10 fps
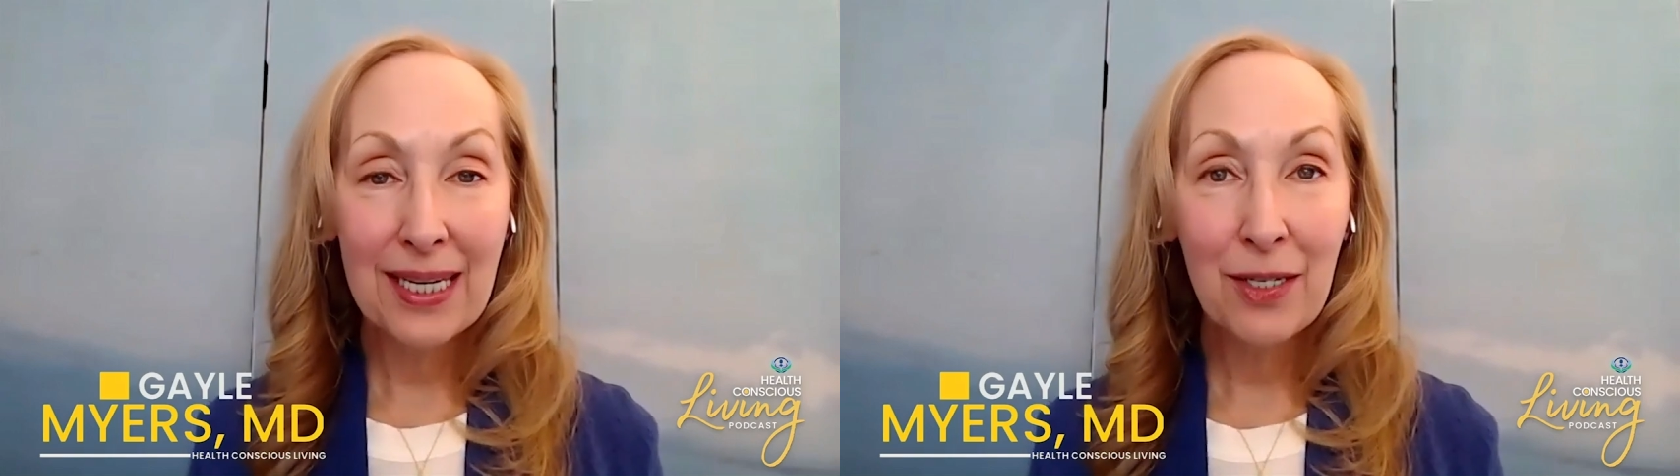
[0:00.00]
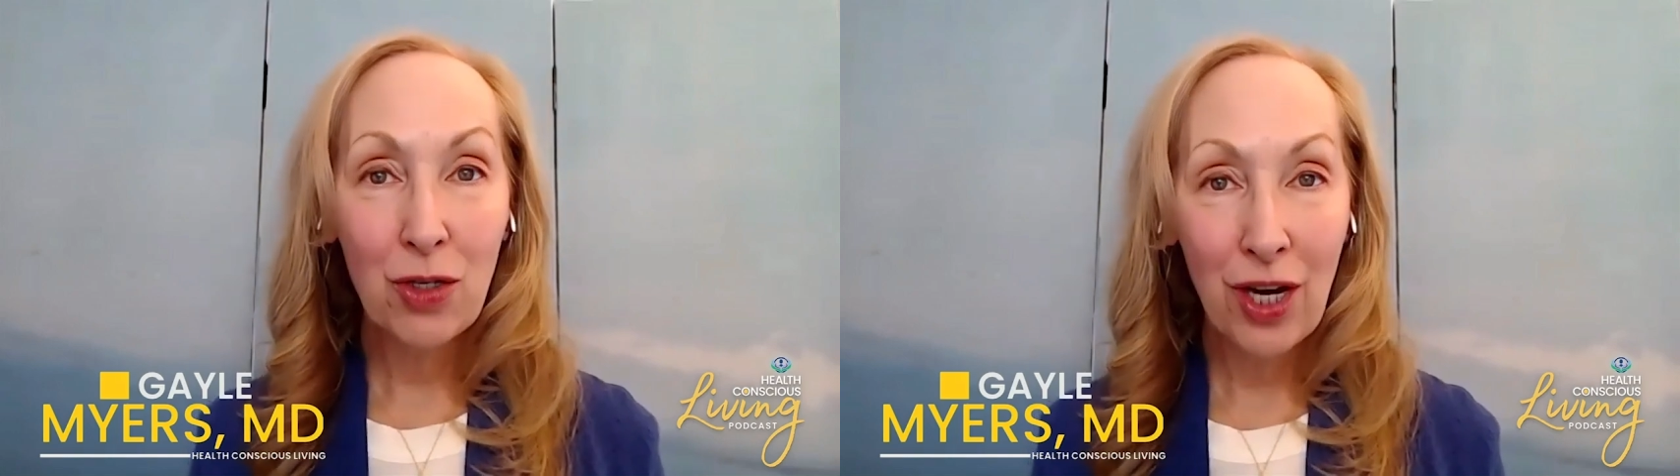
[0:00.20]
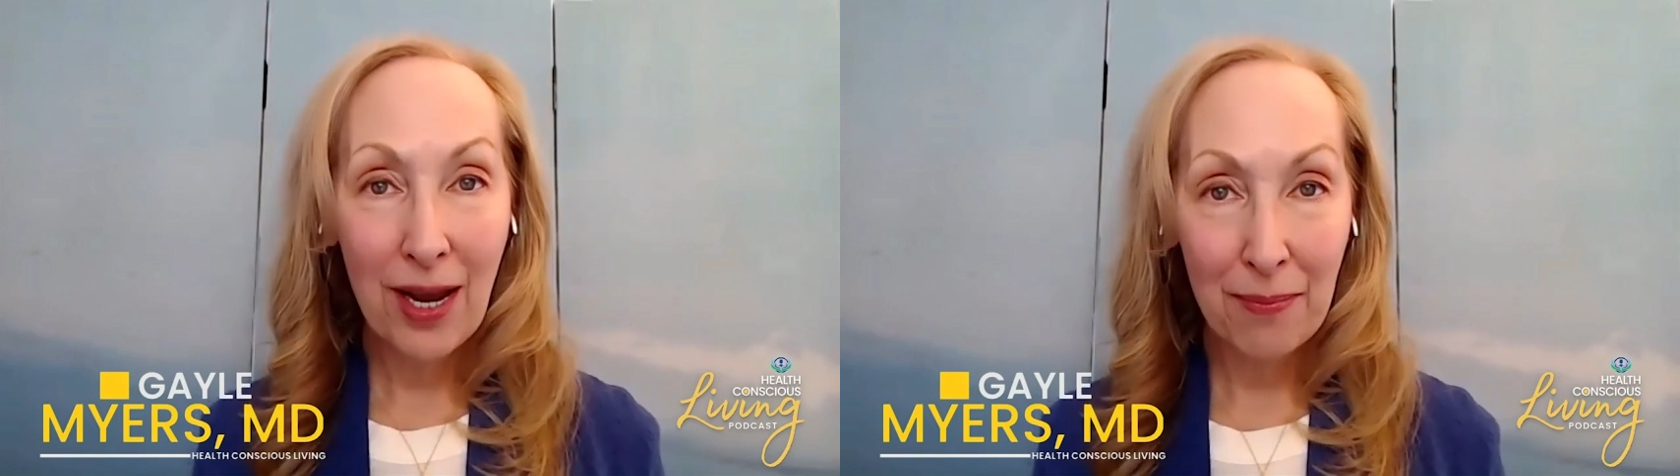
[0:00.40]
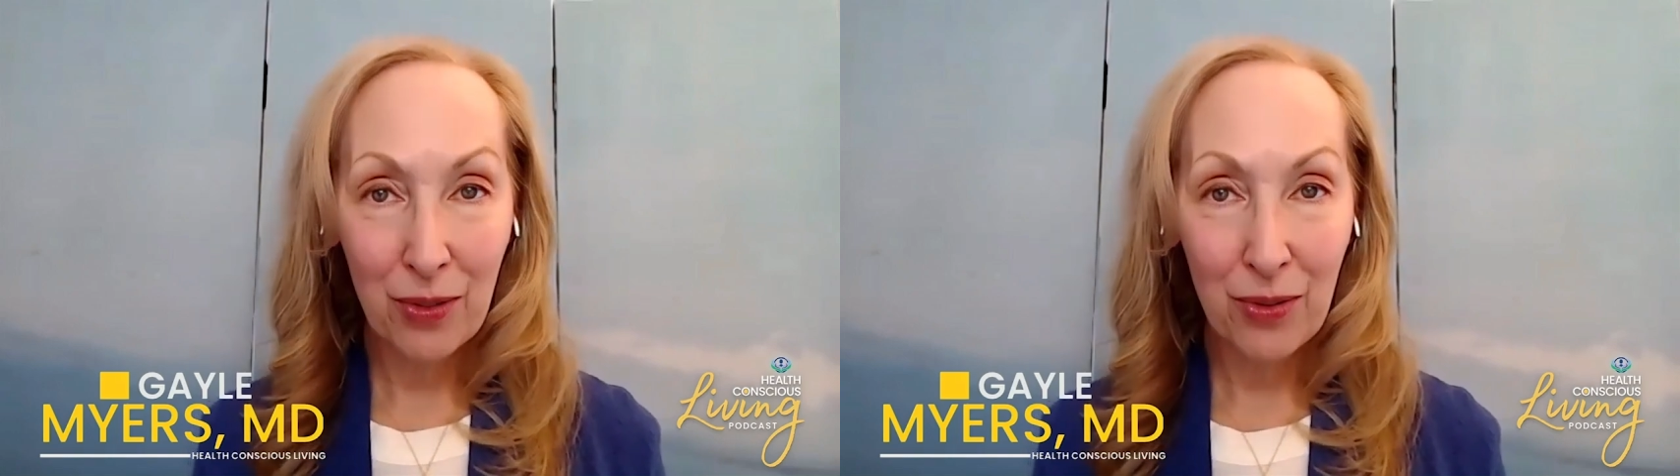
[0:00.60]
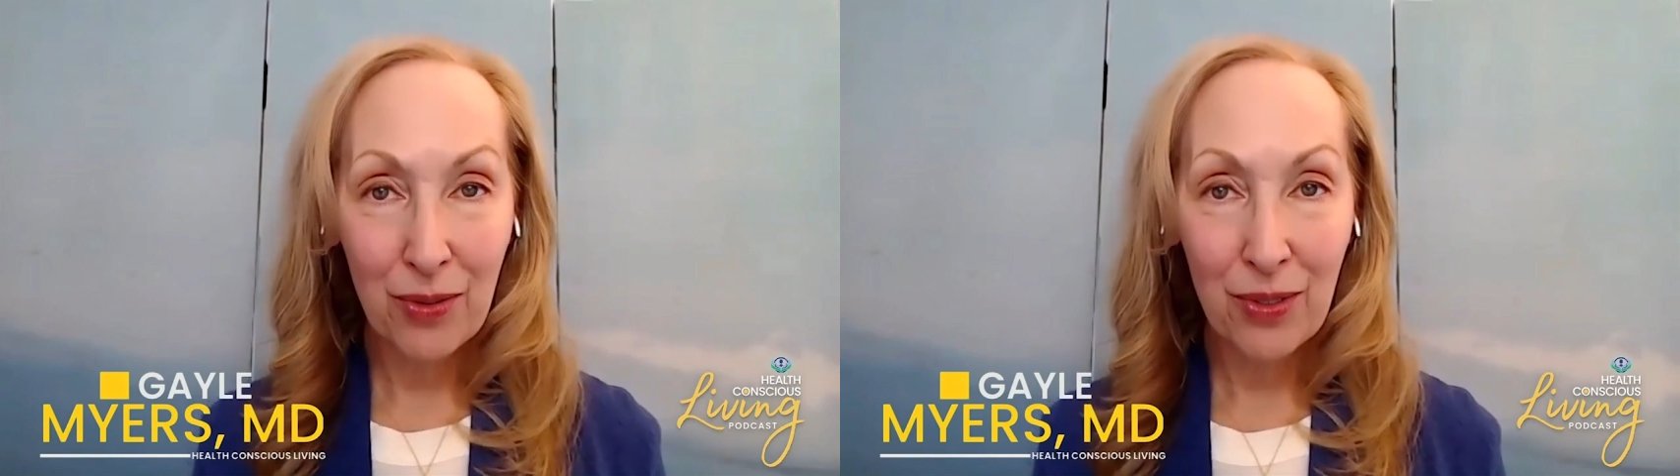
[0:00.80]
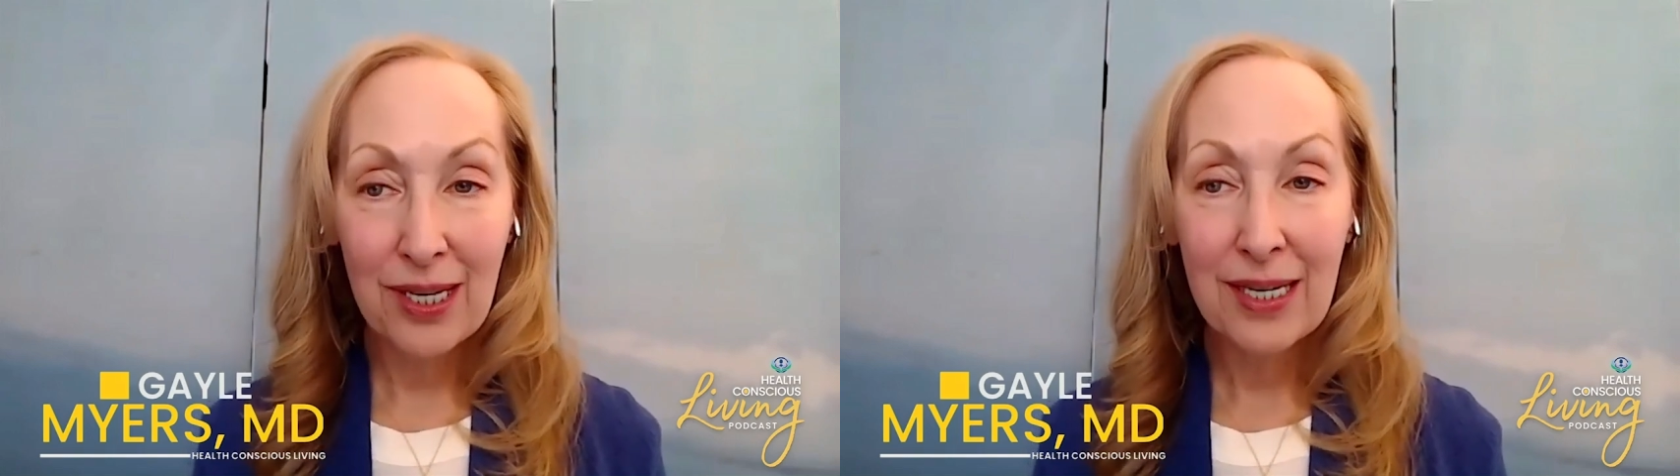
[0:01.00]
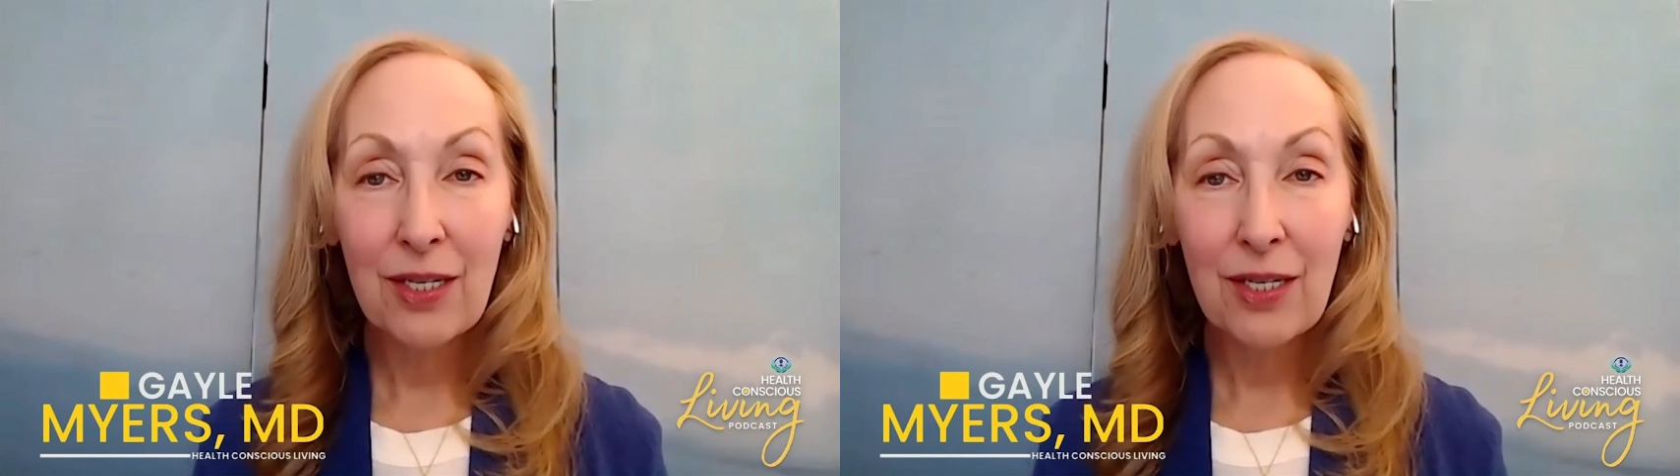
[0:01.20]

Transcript: in Chapters,